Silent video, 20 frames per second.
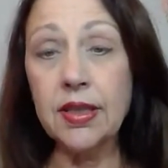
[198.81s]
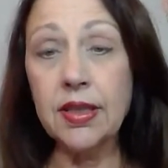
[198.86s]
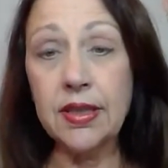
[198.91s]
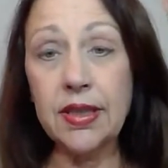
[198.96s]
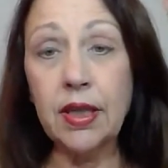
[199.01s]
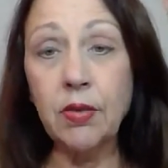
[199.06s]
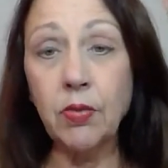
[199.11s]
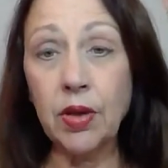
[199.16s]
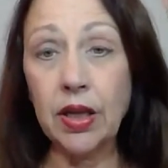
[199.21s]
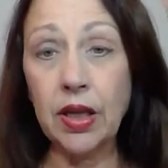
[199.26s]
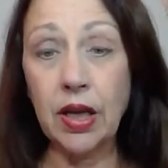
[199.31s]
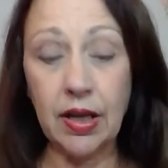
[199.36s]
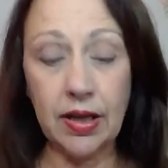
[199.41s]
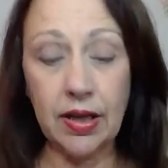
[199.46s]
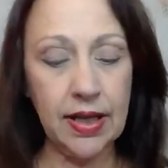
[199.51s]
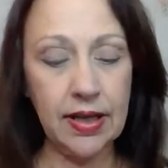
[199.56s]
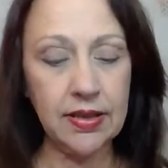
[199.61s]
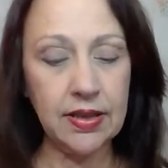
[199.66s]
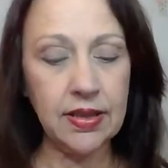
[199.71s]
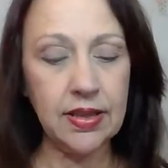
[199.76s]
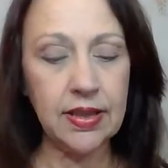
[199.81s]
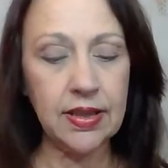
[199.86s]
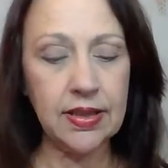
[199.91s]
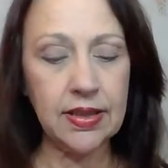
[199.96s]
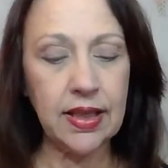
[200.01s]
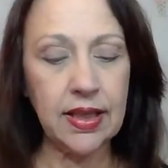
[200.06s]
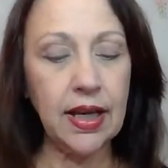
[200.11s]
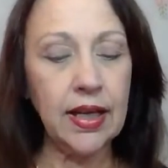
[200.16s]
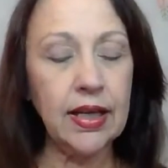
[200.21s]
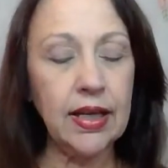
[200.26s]
to see what God has to
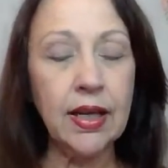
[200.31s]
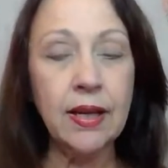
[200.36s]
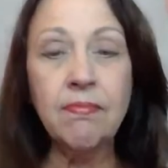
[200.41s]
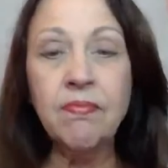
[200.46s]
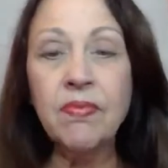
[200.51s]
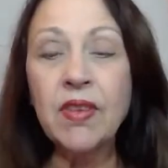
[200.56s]
say.